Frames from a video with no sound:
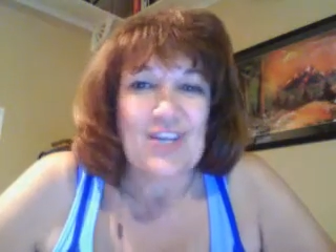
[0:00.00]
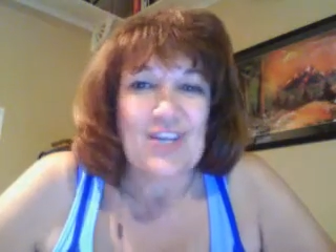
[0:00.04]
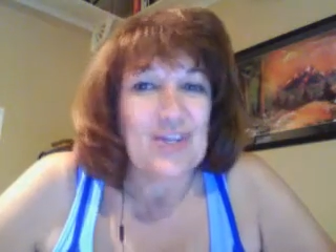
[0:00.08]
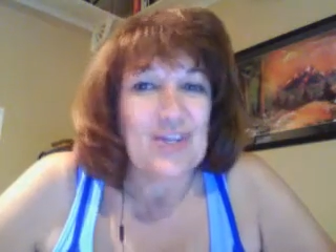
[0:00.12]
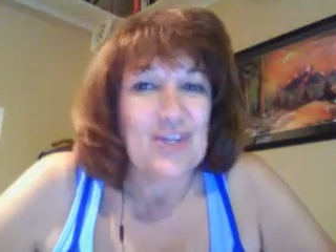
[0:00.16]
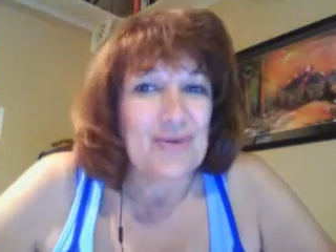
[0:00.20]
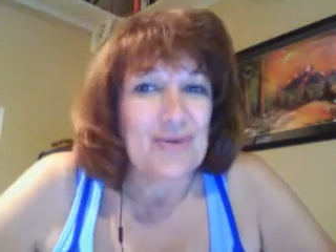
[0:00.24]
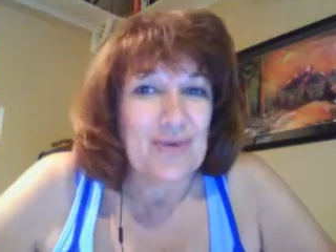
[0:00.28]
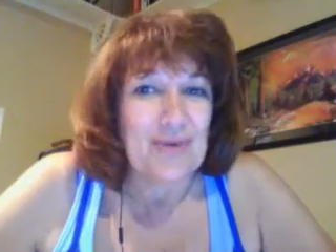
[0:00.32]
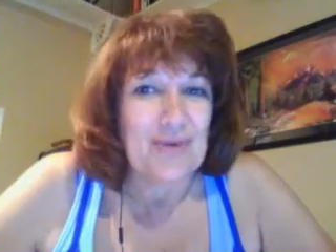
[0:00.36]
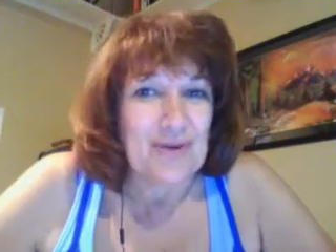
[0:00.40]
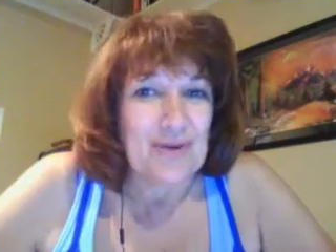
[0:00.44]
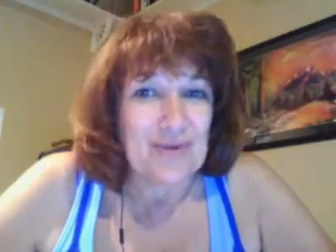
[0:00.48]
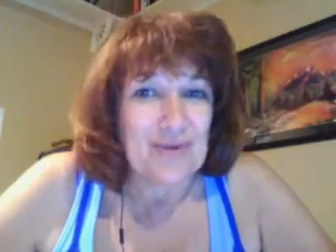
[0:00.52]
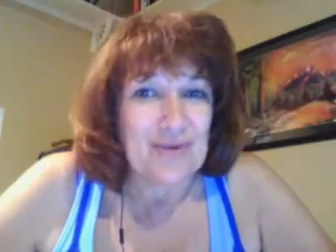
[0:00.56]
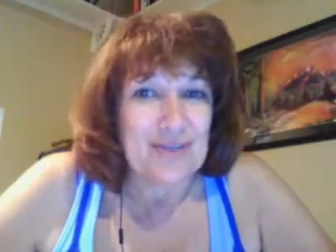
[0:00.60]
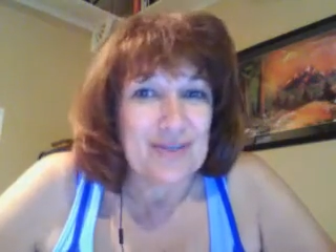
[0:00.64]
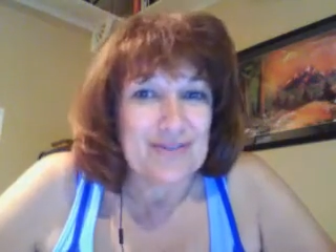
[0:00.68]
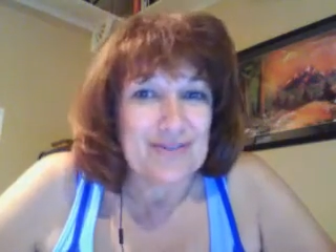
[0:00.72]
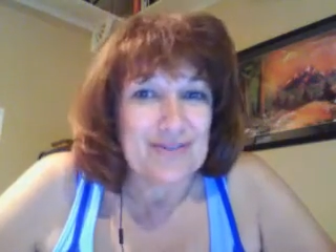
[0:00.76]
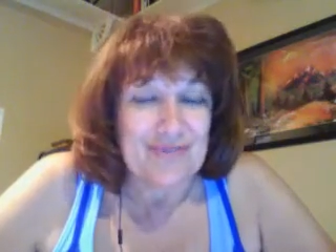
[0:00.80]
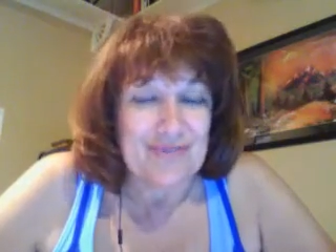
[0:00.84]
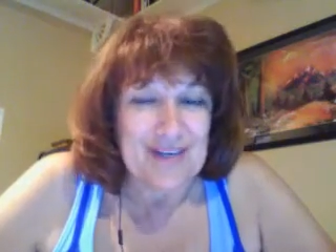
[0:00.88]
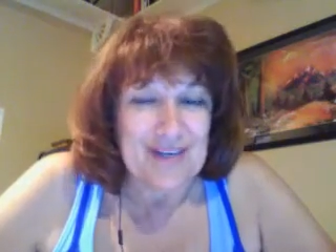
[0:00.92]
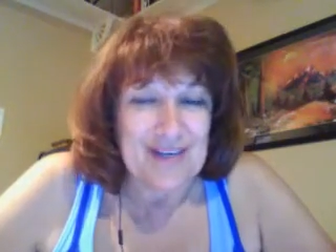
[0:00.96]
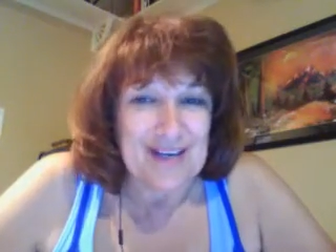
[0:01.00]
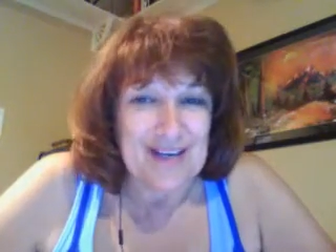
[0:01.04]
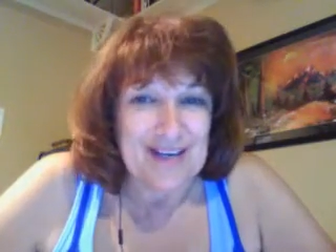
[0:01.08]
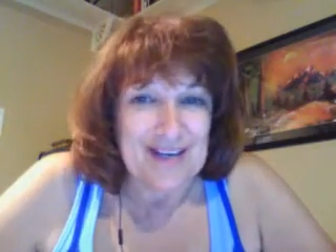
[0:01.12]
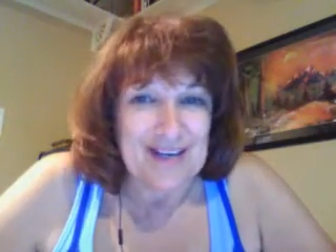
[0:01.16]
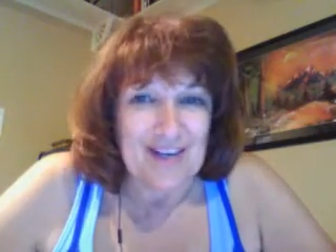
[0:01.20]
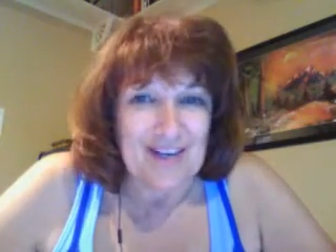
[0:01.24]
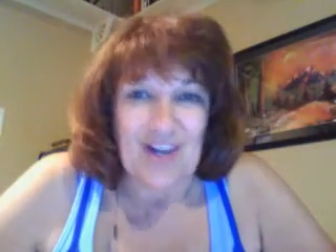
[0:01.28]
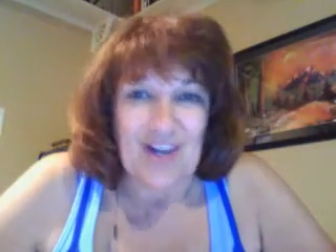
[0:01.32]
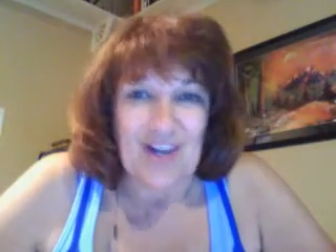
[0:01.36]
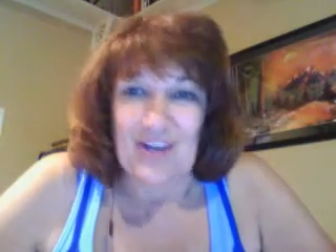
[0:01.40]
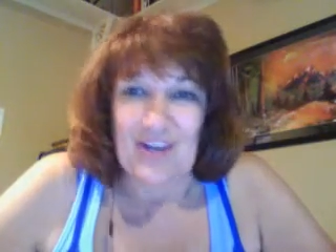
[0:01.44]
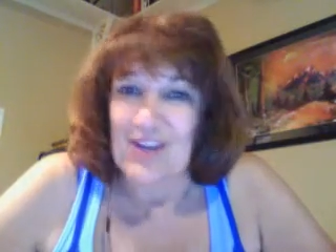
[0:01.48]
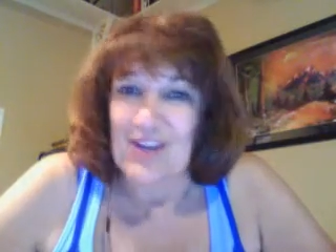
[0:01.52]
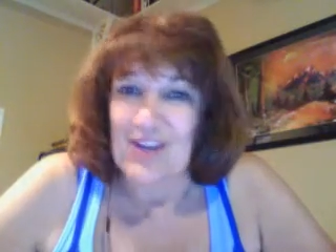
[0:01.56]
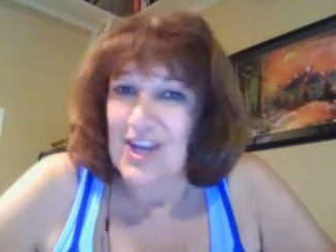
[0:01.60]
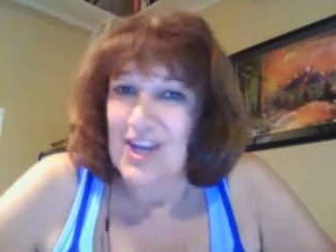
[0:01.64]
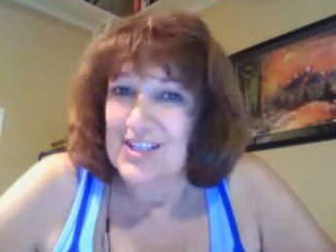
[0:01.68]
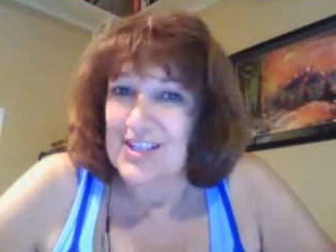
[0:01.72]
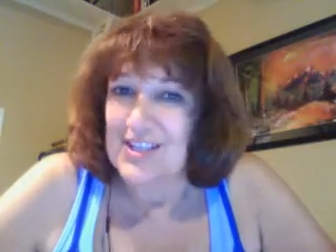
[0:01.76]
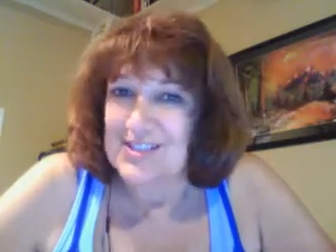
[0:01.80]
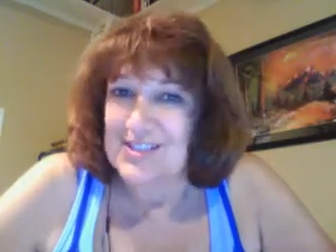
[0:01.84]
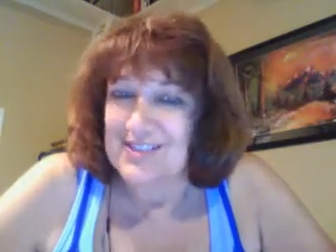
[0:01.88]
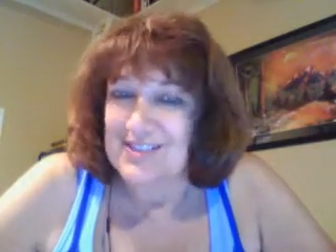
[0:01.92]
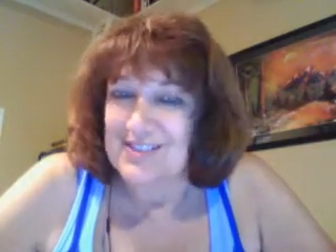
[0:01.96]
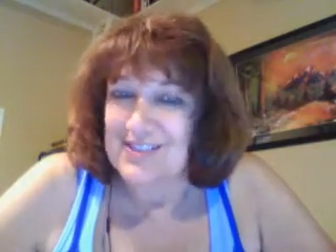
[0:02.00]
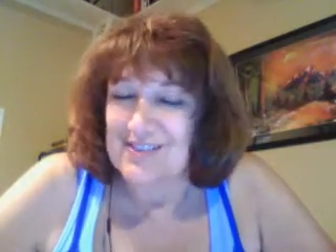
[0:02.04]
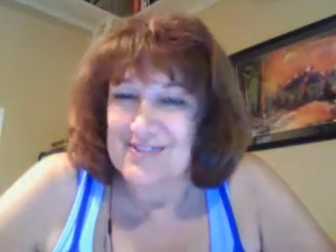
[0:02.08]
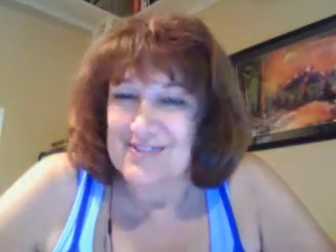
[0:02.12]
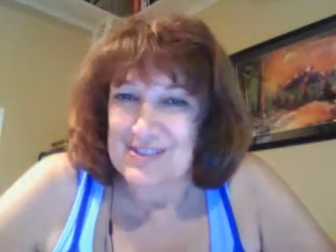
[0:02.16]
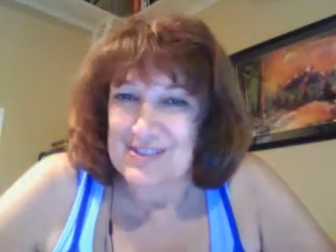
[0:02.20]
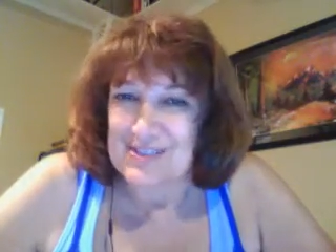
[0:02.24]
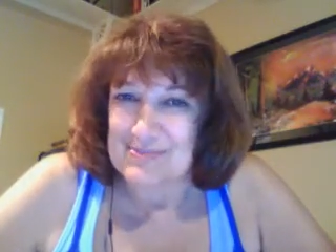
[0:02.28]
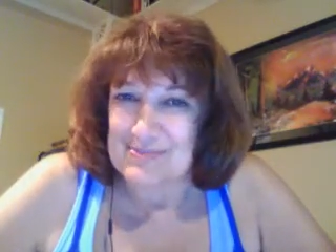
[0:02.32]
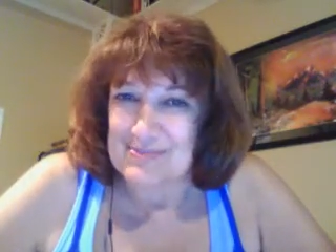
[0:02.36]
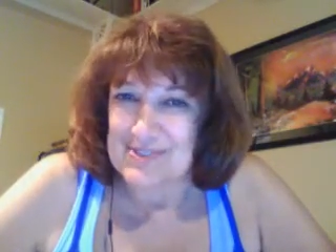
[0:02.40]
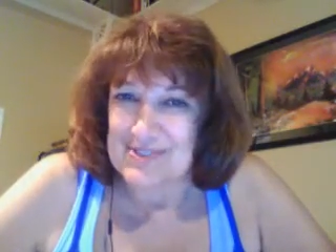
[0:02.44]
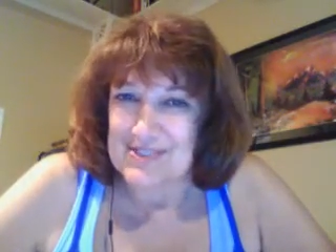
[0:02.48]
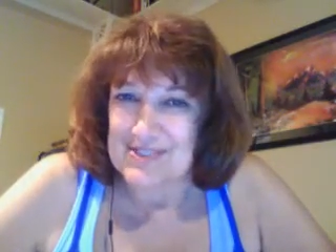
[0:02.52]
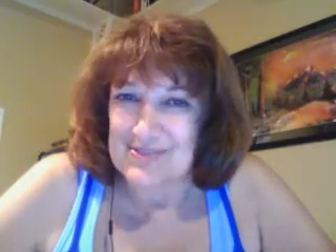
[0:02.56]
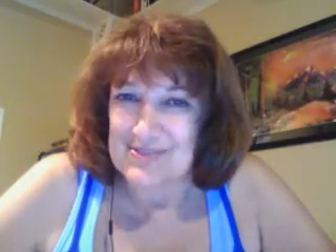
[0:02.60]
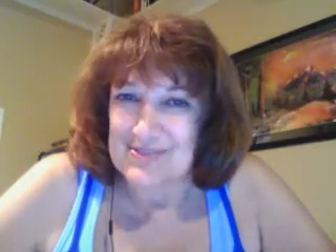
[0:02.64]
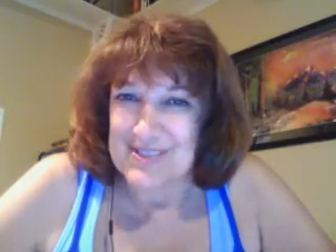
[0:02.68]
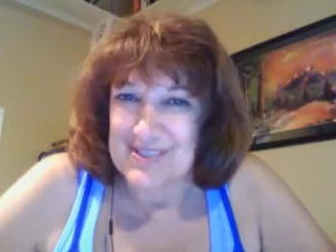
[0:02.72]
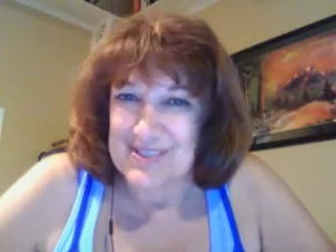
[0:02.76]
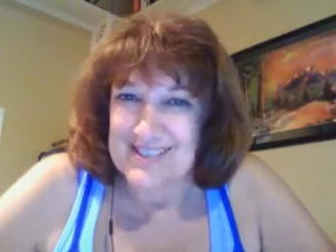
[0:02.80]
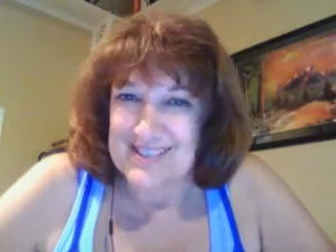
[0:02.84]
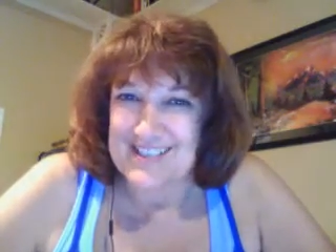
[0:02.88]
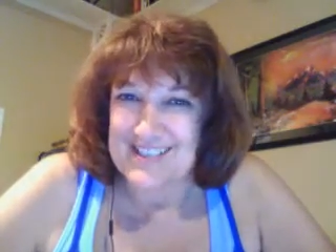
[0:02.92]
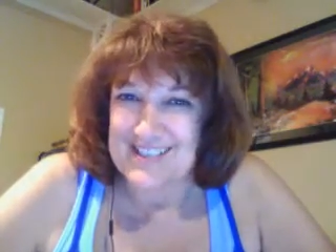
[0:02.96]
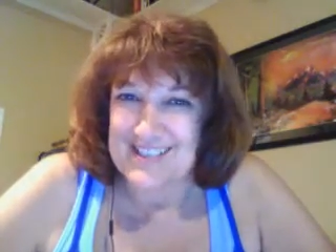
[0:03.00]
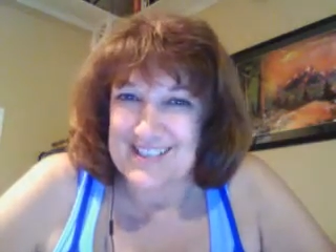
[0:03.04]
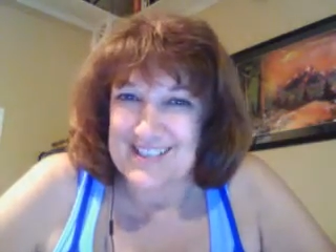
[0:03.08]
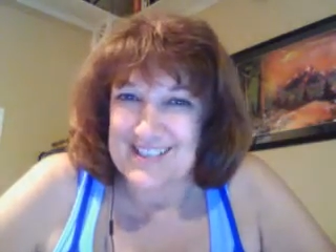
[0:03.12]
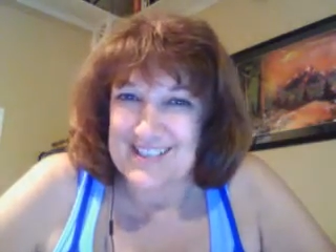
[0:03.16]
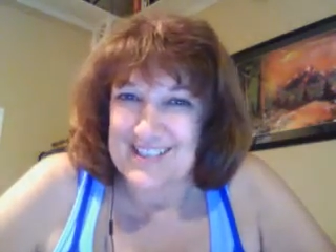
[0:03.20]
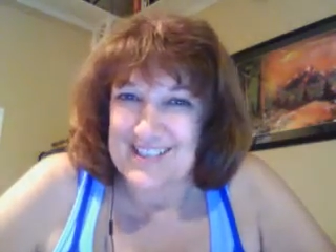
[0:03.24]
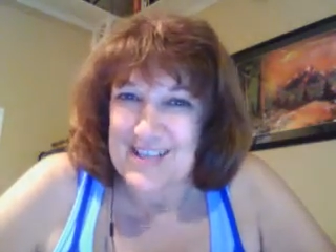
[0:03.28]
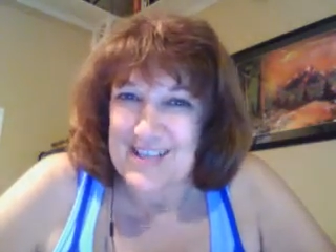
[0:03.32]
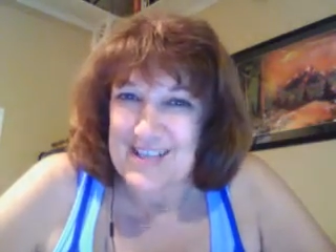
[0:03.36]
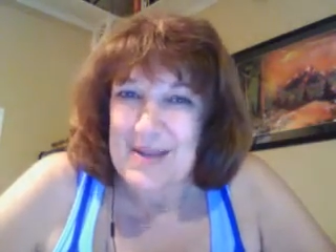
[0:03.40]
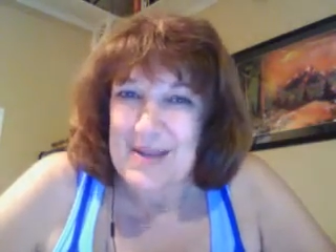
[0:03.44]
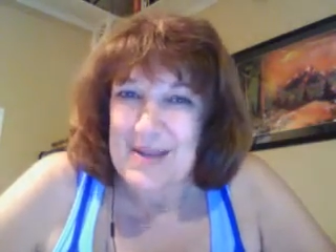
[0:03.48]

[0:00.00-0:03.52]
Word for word: you are going to find lots of tips and tricks here.